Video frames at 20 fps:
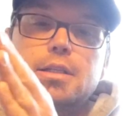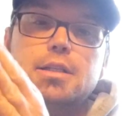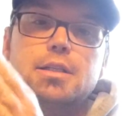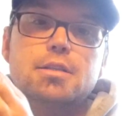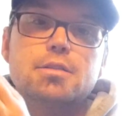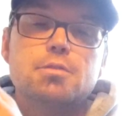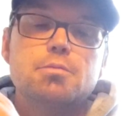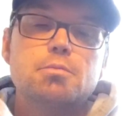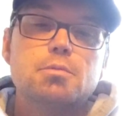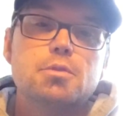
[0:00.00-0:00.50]

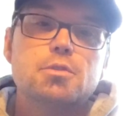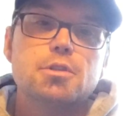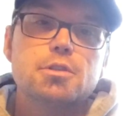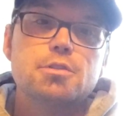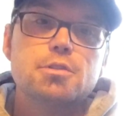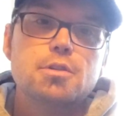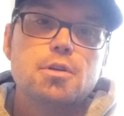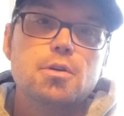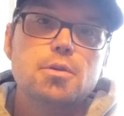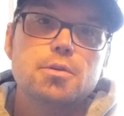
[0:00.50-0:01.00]
is
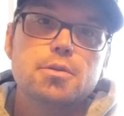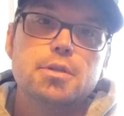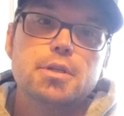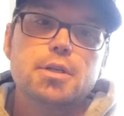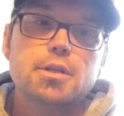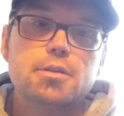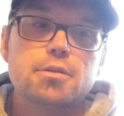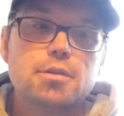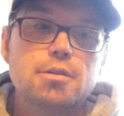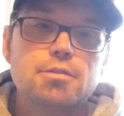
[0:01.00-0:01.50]
just going
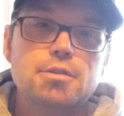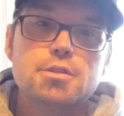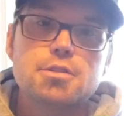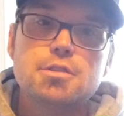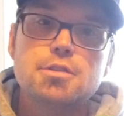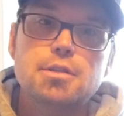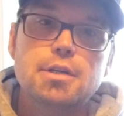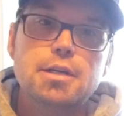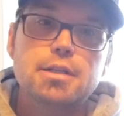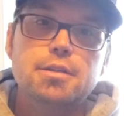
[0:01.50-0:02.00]
down river
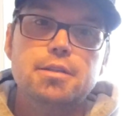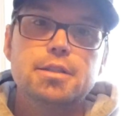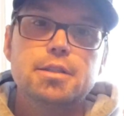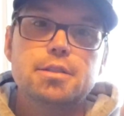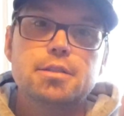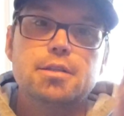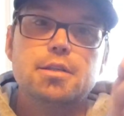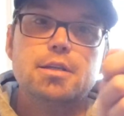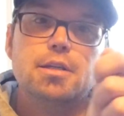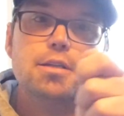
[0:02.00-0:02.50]
slightly,
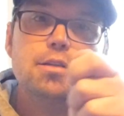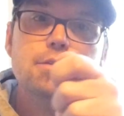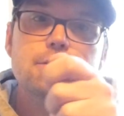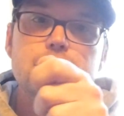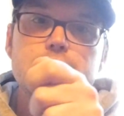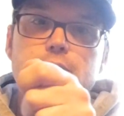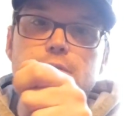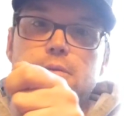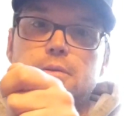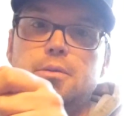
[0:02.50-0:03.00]
and you kind of
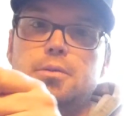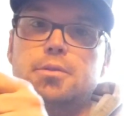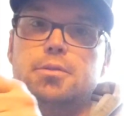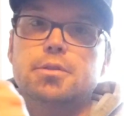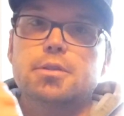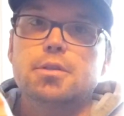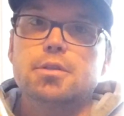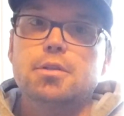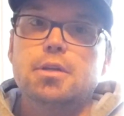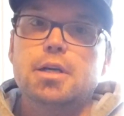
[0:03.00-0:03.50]
just
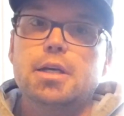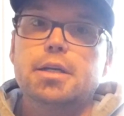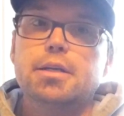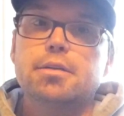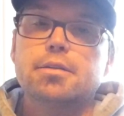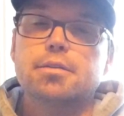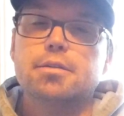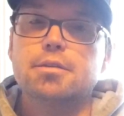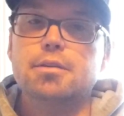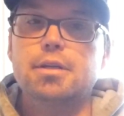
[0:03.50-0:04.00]
hold your
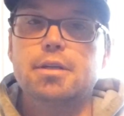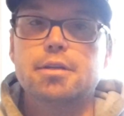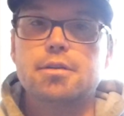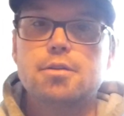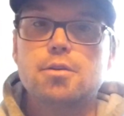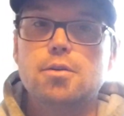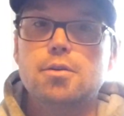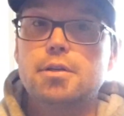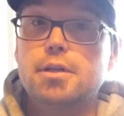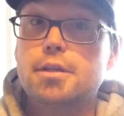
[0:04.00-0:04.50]
line, let
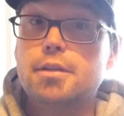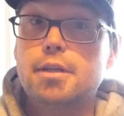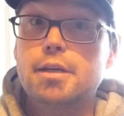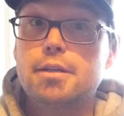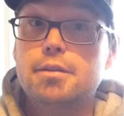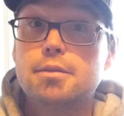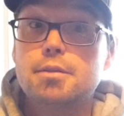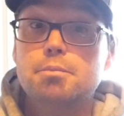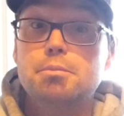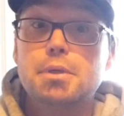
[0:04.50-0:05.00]
it go like
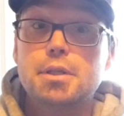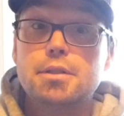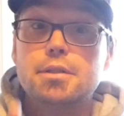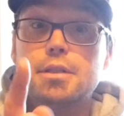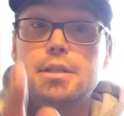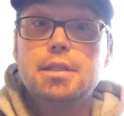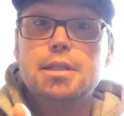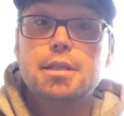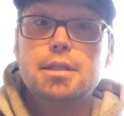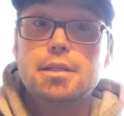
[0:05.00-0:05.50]
that. But
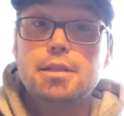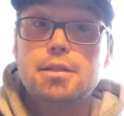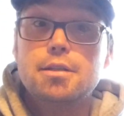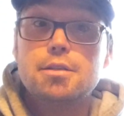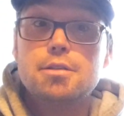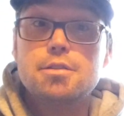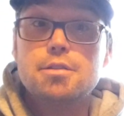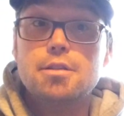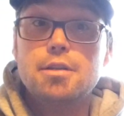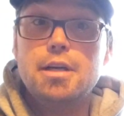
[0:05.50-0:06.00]

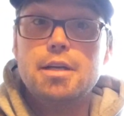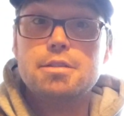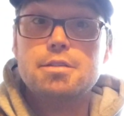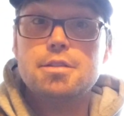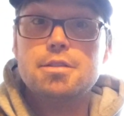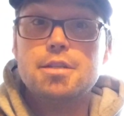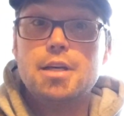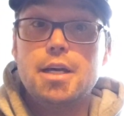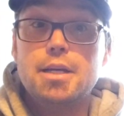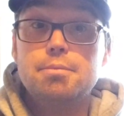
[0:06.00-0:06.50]
here's the last
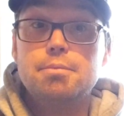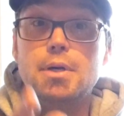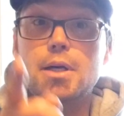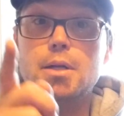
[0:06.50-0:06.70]
of the time.